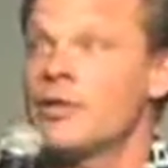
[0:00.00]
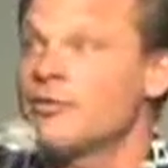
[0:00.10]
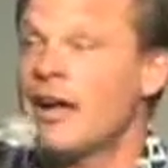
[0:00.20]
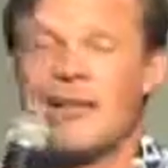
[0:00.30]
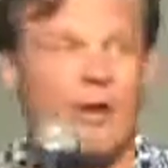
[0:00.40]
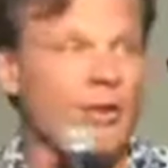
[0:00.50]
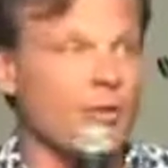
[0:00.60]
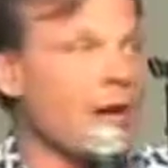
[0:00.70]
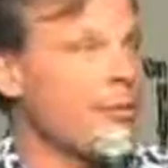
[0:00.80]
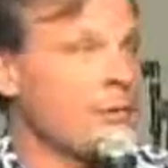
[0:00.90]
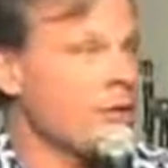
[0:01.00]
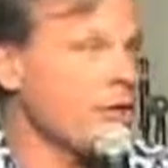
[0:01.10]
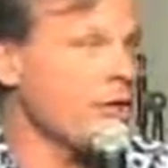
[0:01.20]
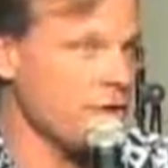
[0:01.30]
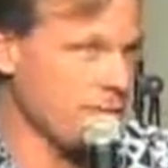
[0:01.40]
there's 5 other Robinwood
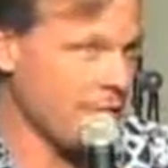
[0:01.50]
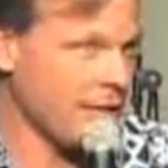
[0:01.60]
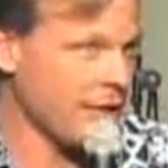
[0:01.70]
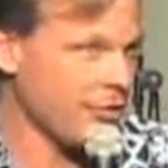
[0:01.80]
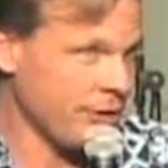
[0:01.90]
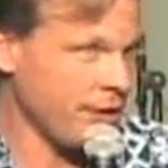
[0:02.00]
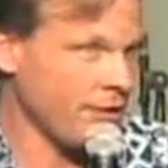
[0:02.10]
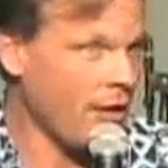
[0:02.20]
churches around the country,